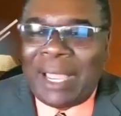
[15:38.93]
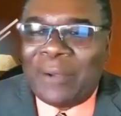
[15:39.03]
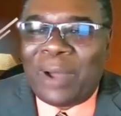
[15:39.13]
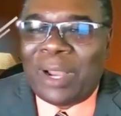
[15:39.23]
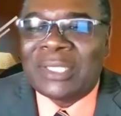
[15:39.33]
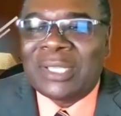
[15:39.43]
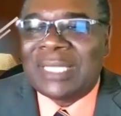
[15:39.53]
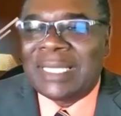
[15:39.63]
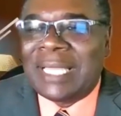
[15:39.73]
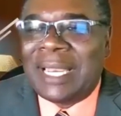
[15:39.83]
I
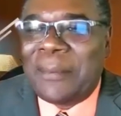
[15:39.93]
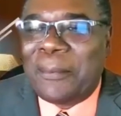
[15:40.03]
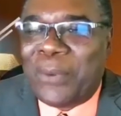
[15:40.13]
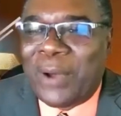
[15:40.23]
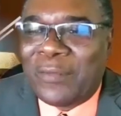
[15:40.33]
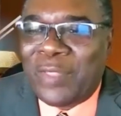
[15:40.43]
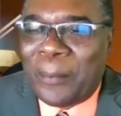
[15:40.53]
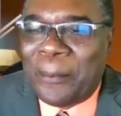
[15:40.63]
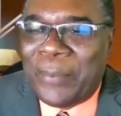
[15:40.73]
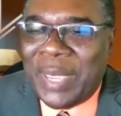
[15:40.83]
want to suggest that
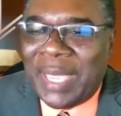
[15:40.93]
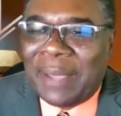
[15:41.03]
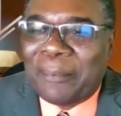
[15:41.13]
one of the